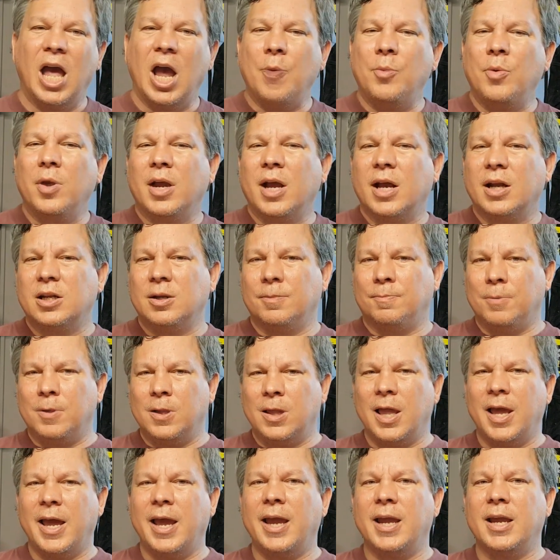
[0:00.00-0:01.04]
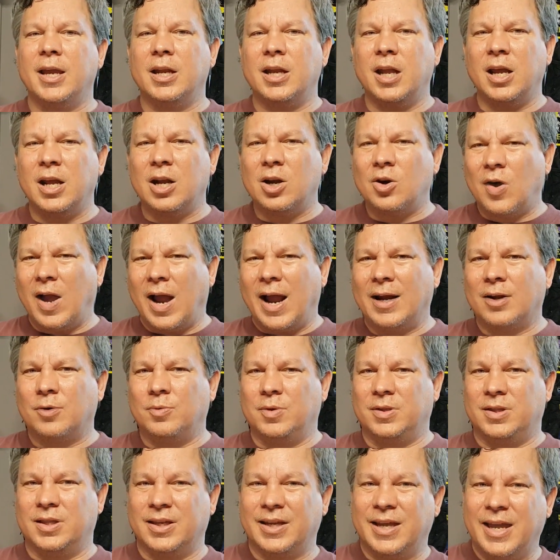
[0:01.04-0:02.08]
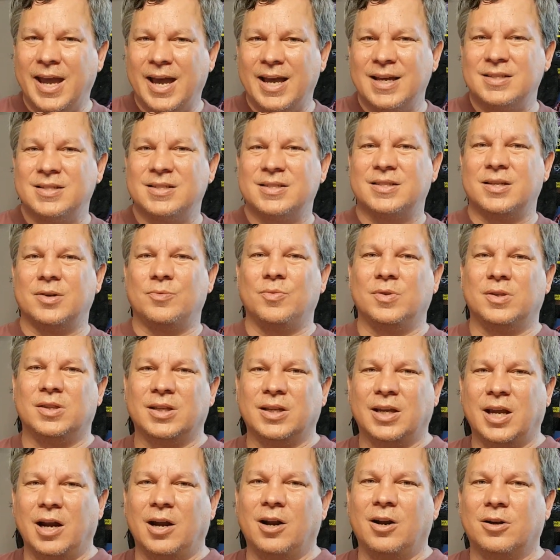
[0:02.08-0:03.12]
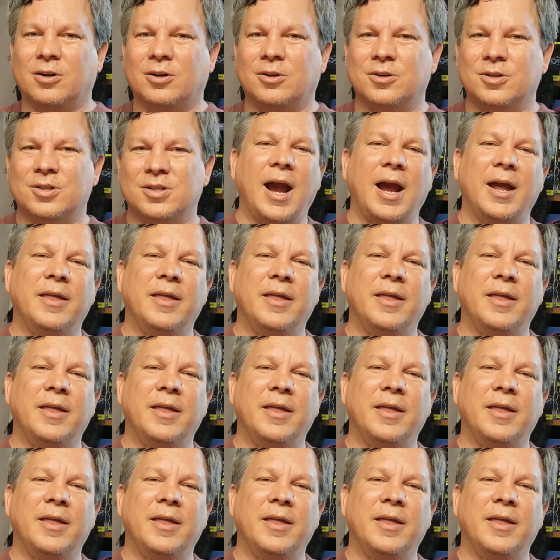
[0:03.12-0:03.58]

And we got to play and interact with the guests and with the characters,